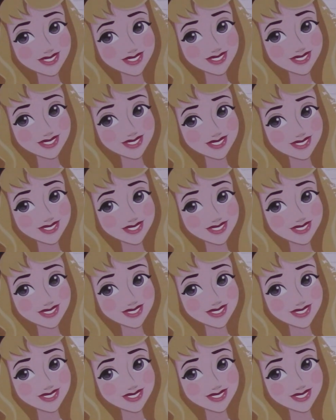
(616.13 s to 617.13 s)
And then we're
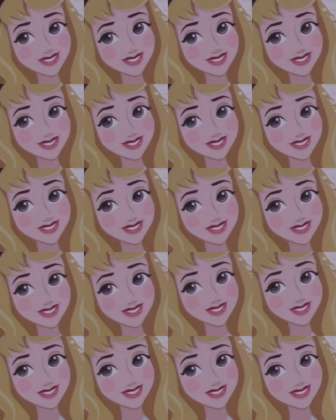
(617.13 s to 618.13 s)
gonna do something with
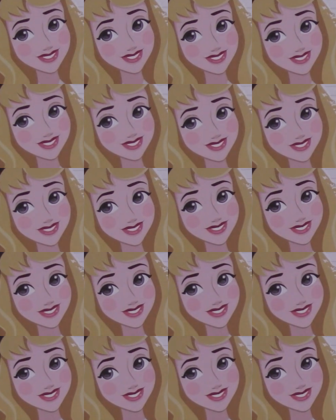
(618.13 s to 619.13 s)
this.
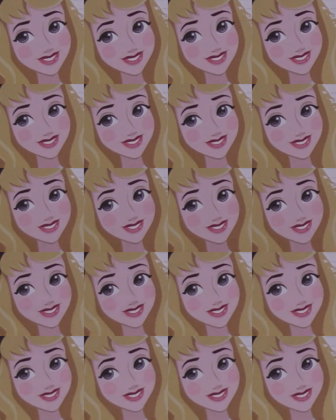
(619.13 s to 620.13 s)
I think what's
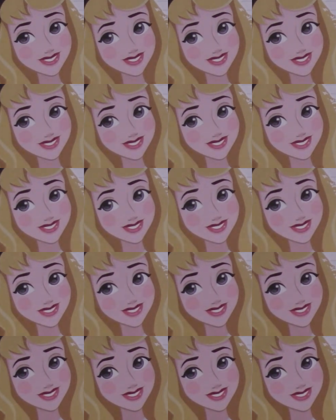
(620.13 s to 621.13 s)
throwing me off are
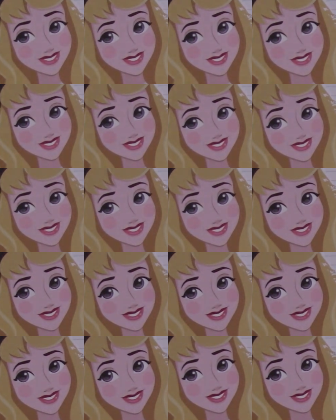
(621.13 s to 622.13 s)
like these little
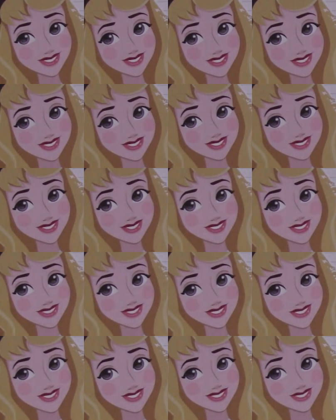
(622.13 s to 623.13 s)
doohickeys
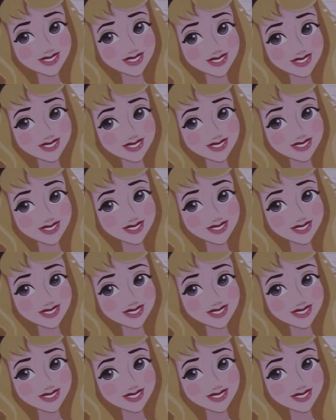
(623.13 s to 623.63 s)
right here.